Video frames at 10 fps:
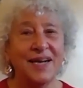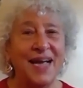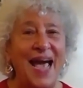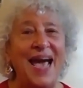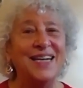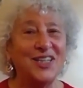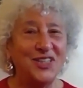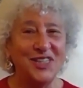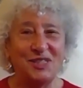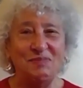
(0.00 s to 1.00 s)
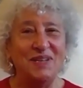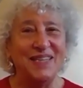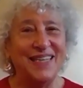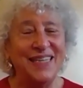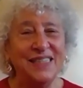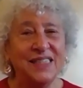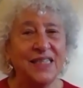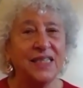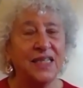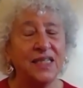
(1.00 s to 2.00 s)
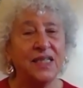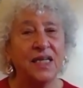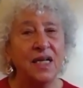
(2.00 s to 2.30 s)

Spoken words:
cataclysmic incident.